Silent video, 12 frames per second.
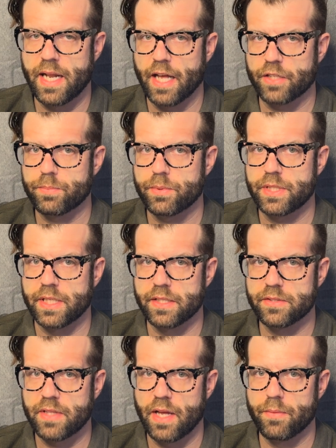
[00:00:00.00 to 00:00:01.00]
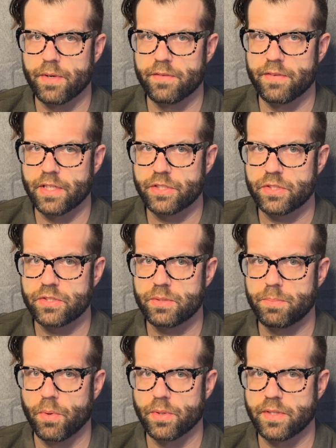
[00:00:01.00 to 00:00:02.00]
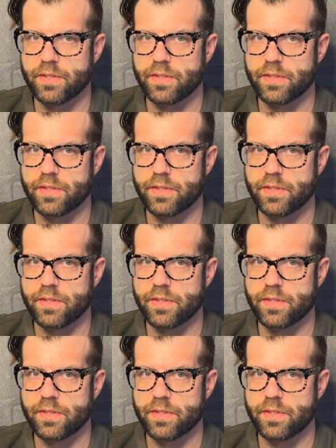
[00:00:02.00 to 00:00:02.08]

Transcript: expertise that would eventually support the